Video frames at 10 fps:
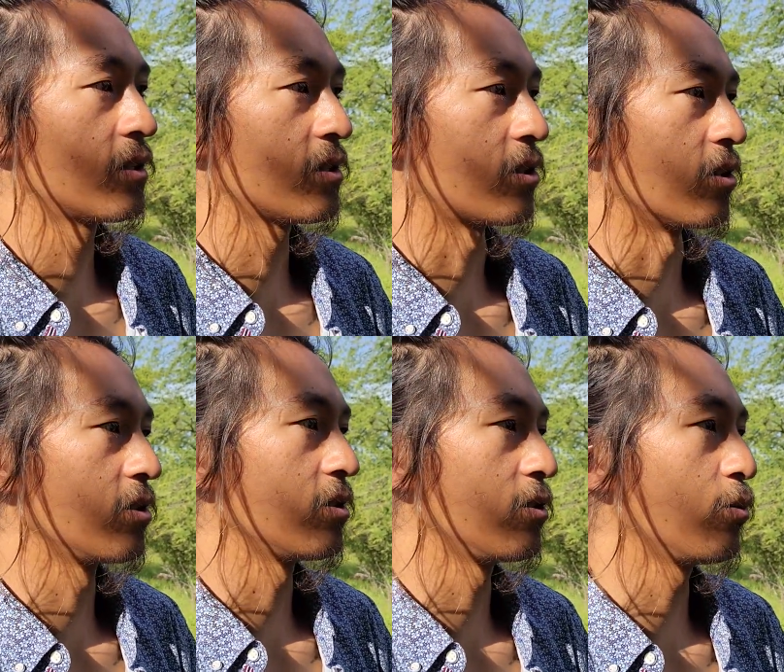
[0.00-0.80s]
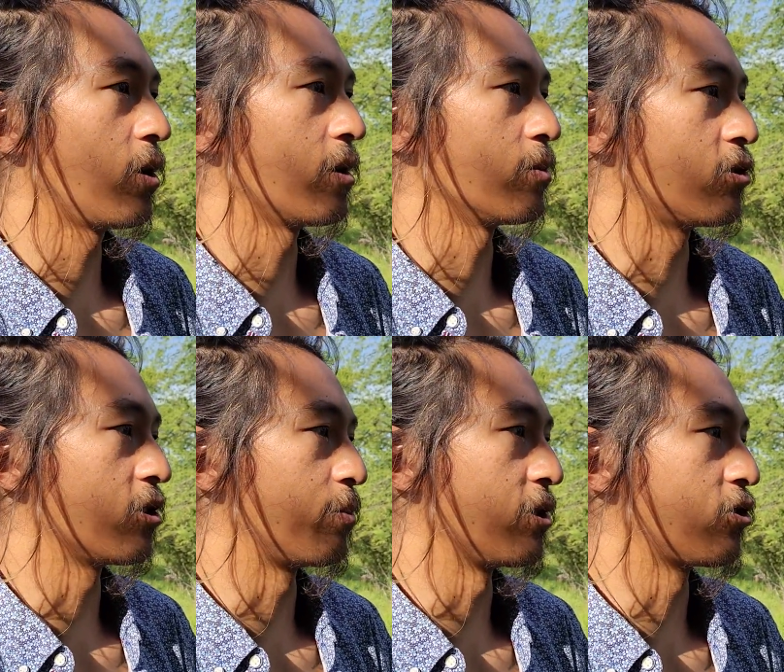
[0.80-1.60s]
So you want to
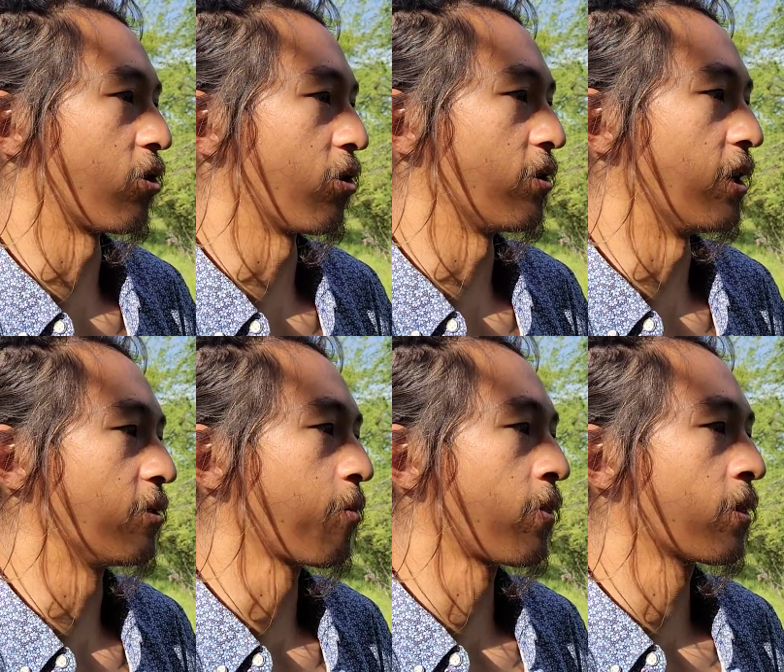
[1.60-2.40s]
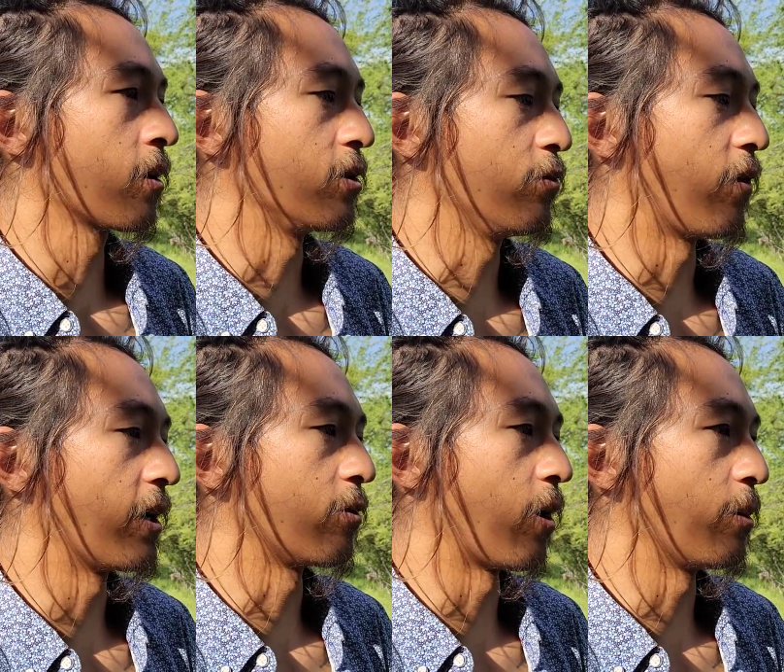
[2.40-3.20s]
just be sure that you
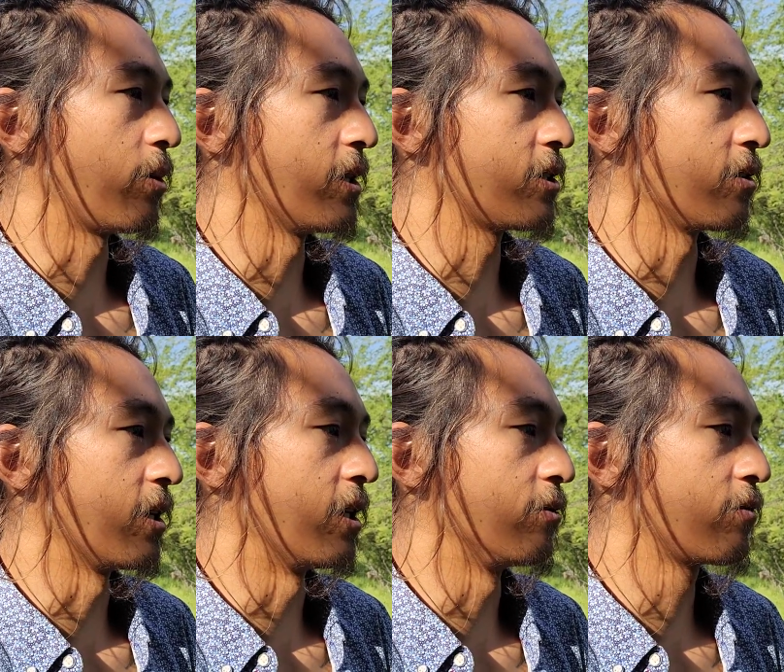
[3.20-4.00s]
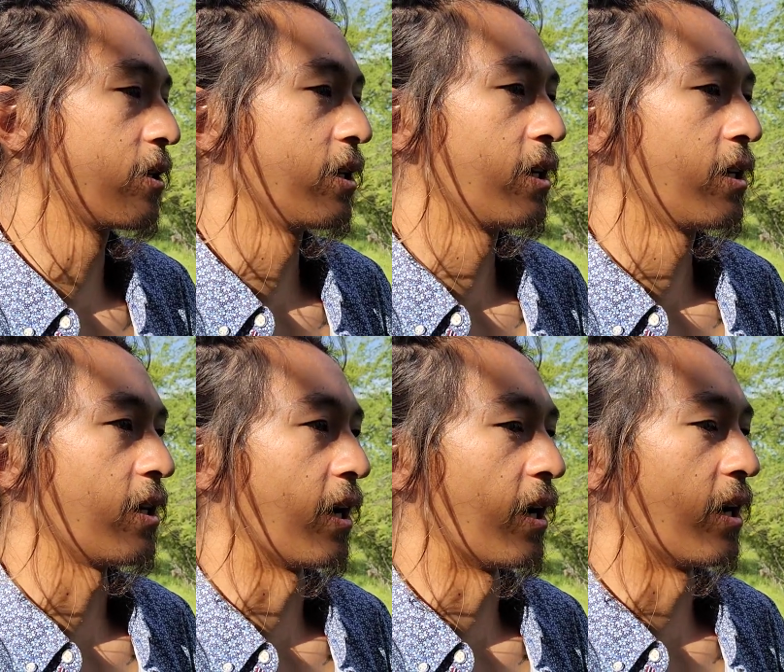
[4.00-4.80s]
find the right place to live,
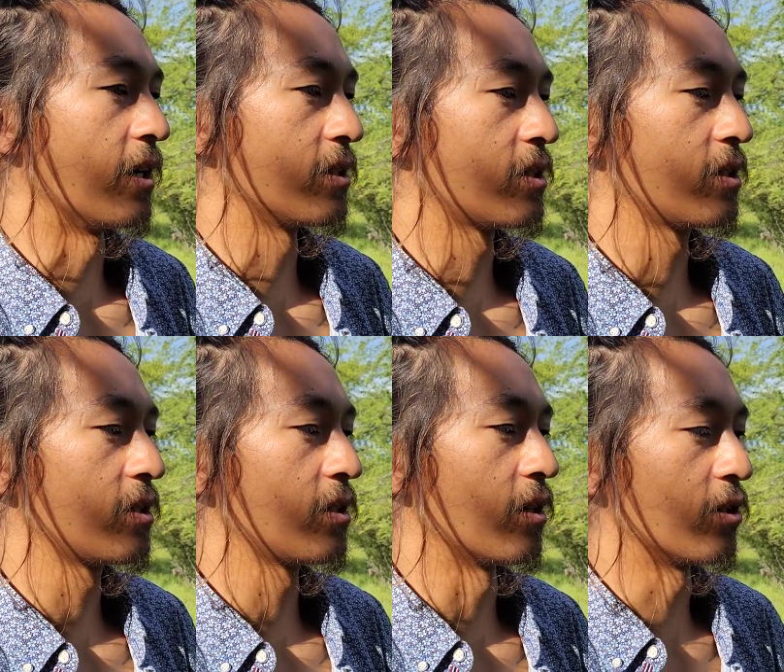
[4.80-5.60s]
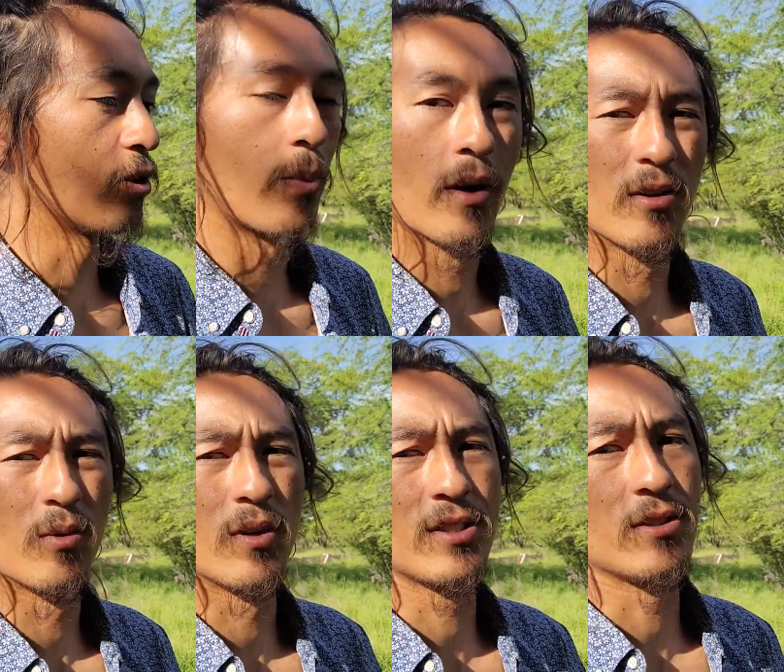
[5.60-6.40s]
and your partner
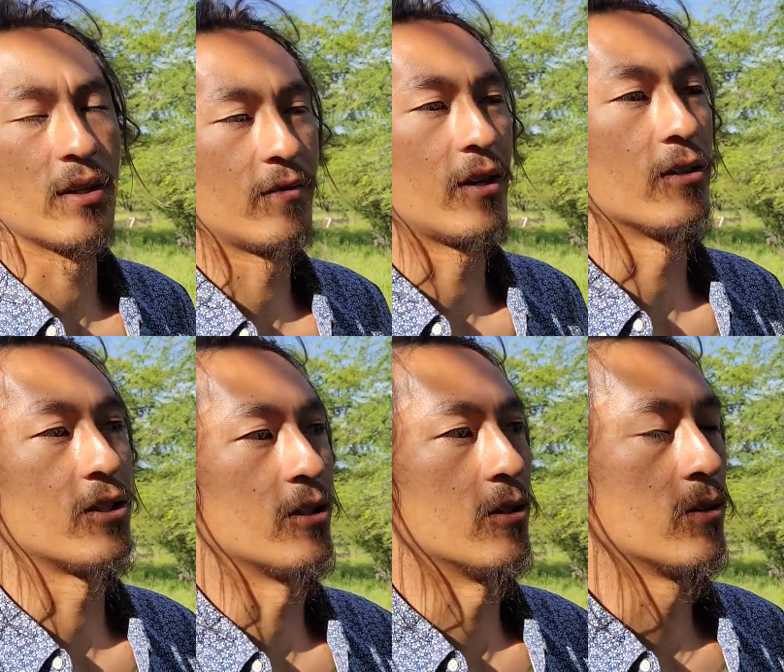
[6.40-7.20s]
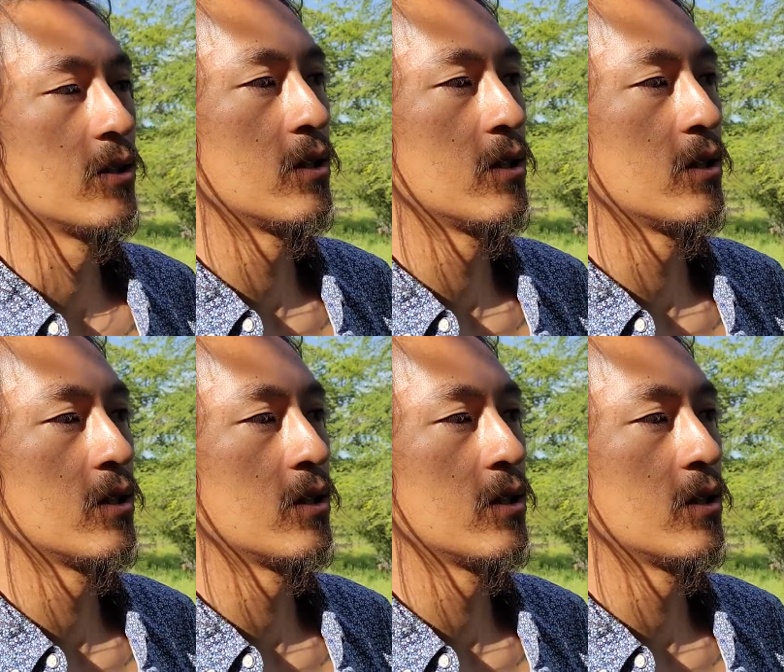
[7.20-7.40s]
wants to live there too.